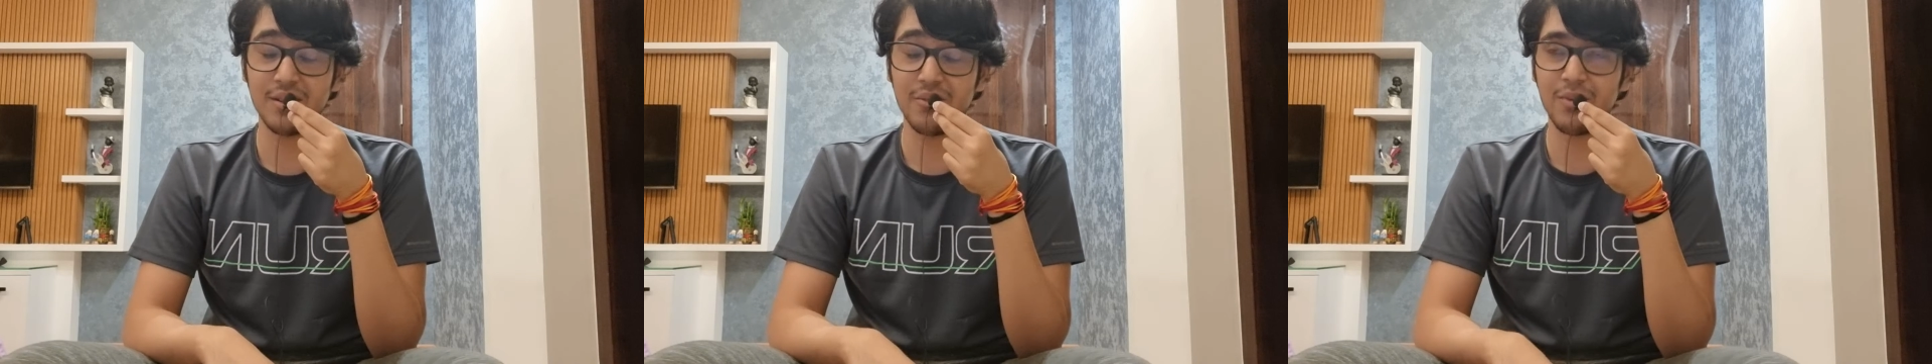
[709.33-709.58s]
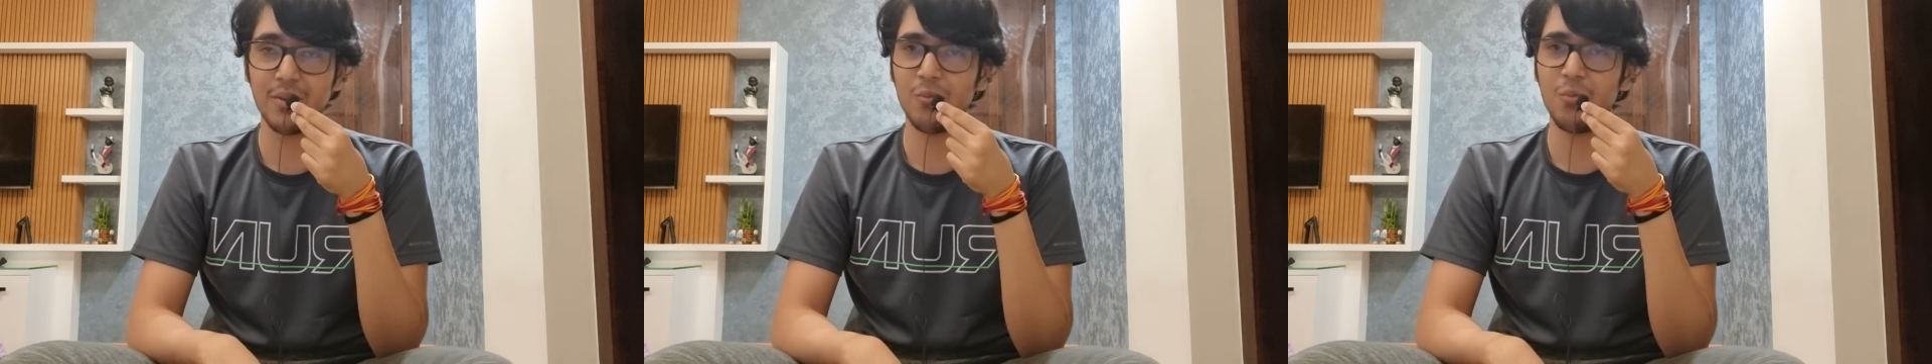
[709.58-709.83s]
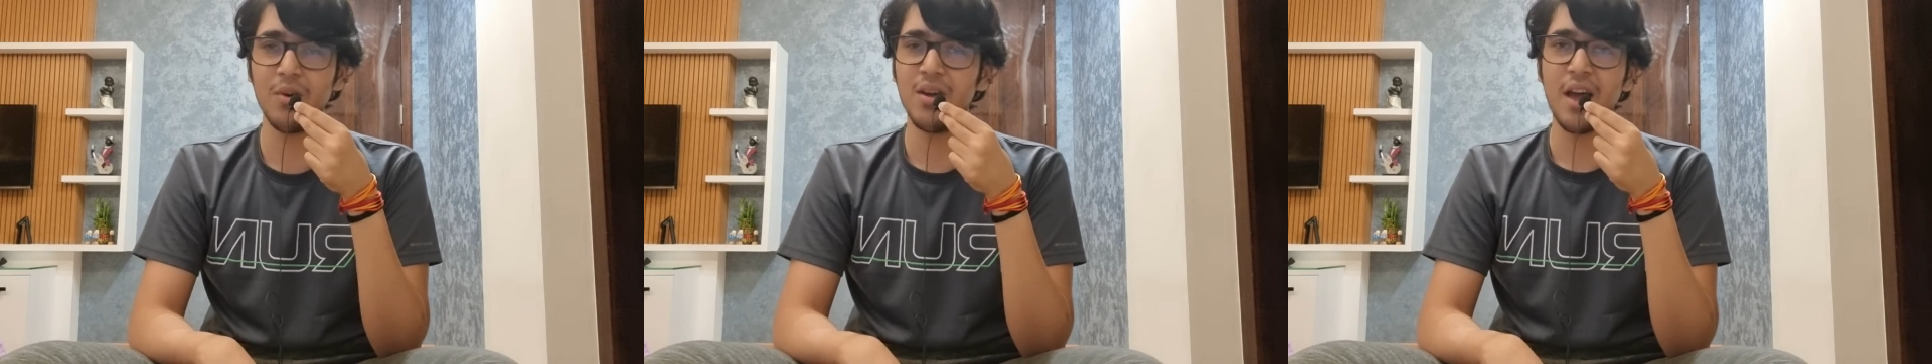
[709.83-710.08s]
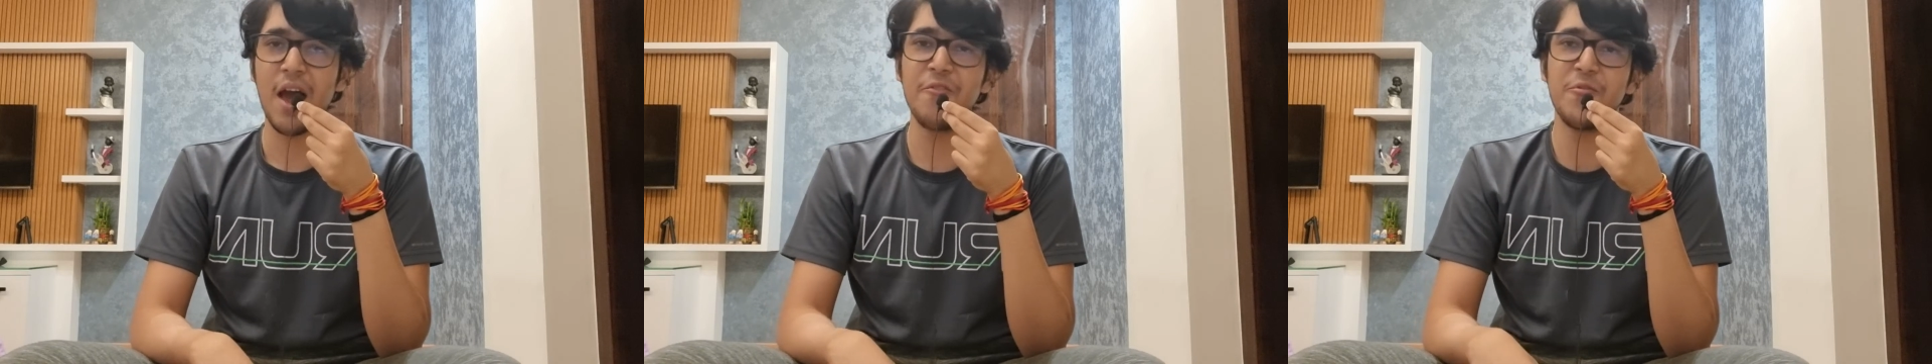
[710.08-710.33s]
I'm like,
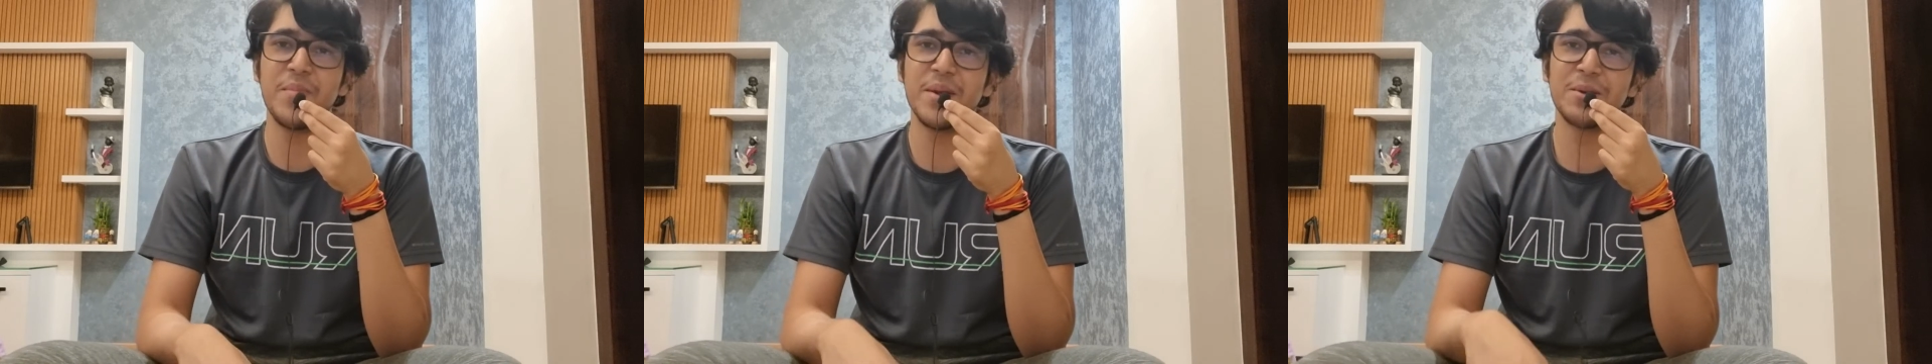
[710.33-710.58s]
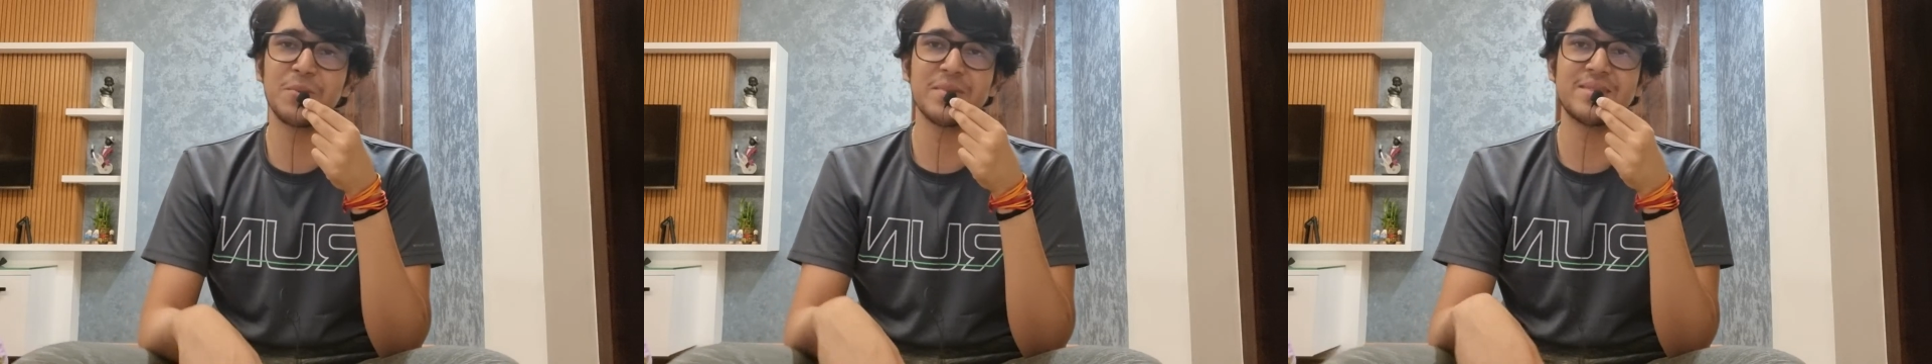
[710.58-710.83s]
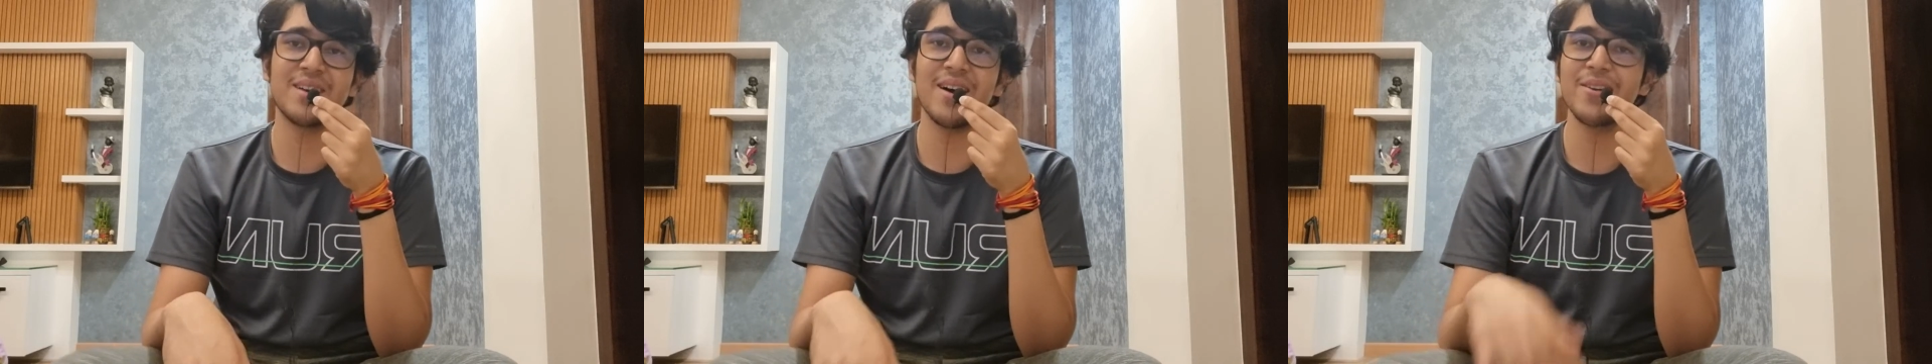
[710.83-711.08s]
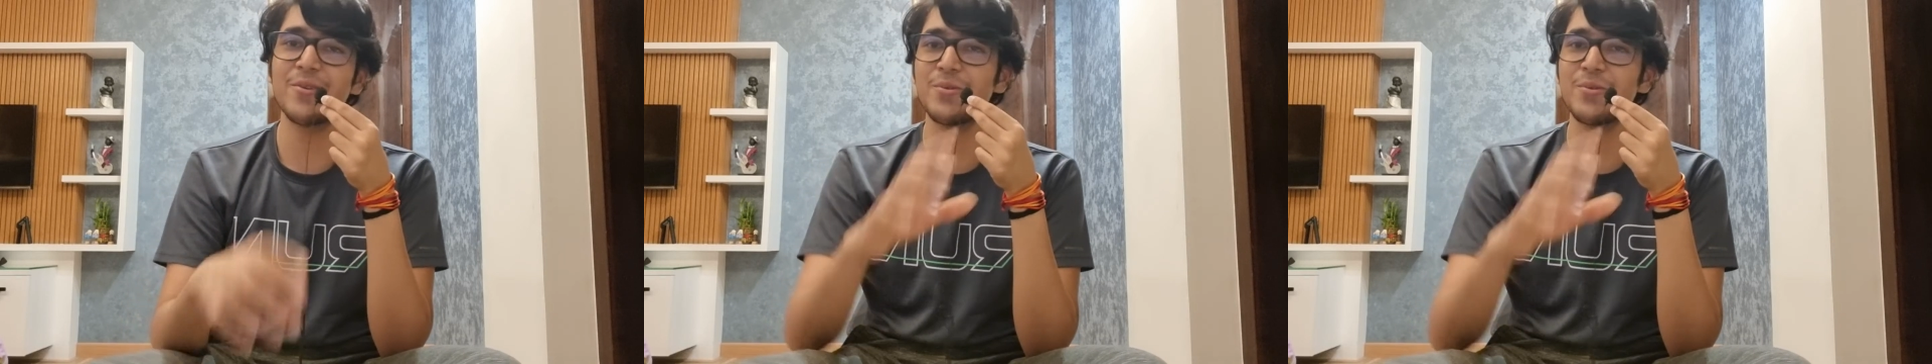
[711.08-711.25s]
have you been to a Zara?